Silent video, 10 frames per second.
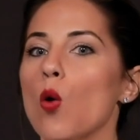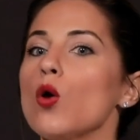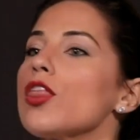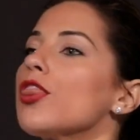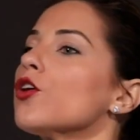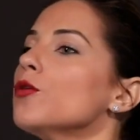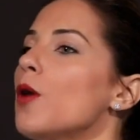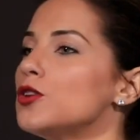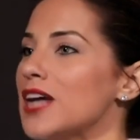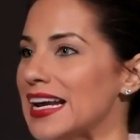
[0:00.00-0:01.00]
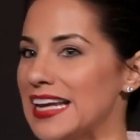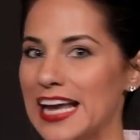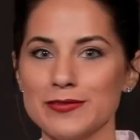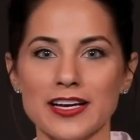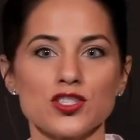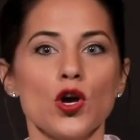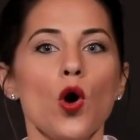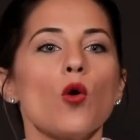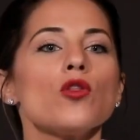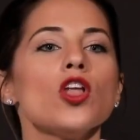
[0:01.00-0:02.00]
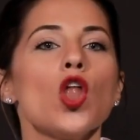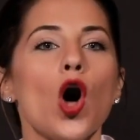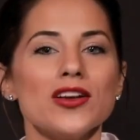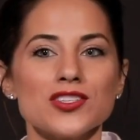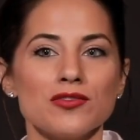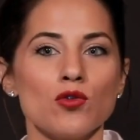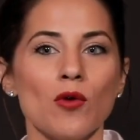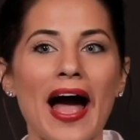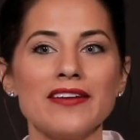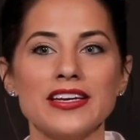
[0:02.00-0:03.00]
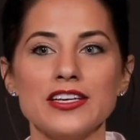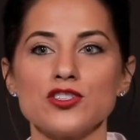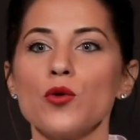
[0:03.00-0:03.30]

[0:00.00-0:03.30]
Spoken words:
or thermodynamics, or the laws of gravity.